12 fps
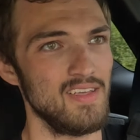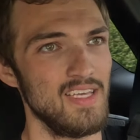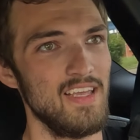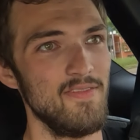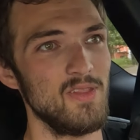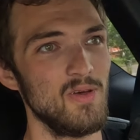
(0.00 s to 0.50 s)

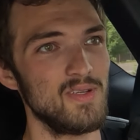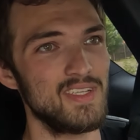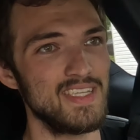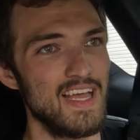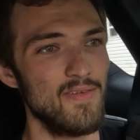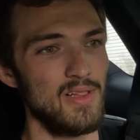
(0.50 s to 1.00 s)
Even though it
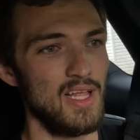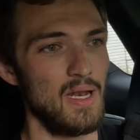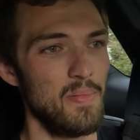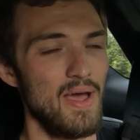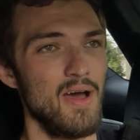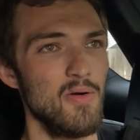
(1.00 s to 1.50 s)
doesn't have a lot
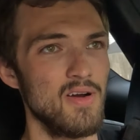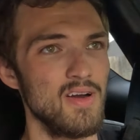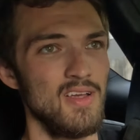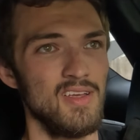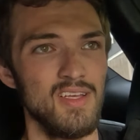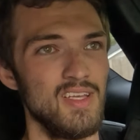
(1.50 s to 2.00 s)
of power,
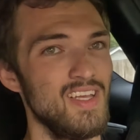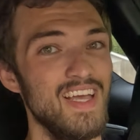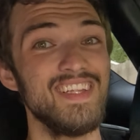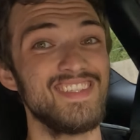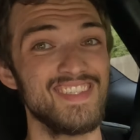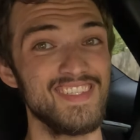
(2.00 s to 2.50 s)

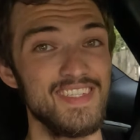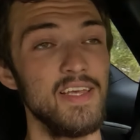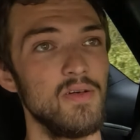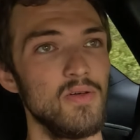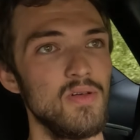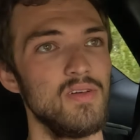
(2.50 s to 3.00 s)
it
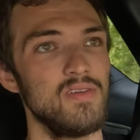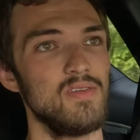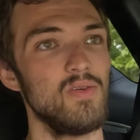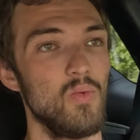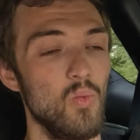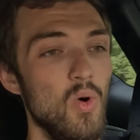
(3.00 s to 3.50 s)
still
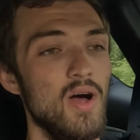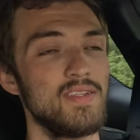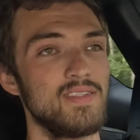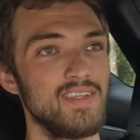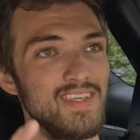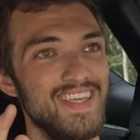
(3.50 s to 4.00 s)

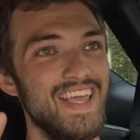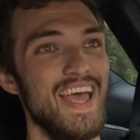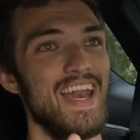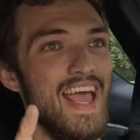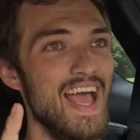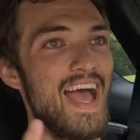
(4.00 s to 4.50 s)
wants to
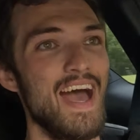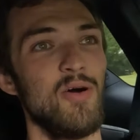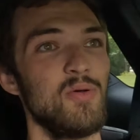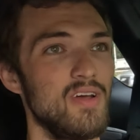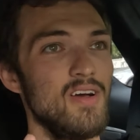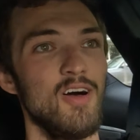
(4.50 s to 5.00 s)
get
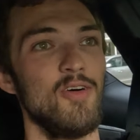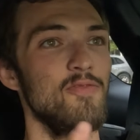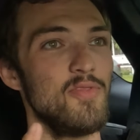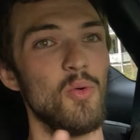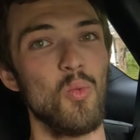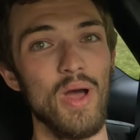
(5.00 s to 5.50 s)
out
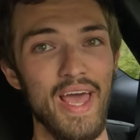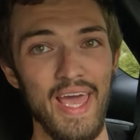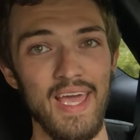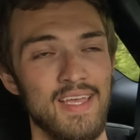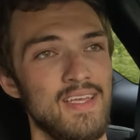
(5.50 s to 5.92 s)
of the way.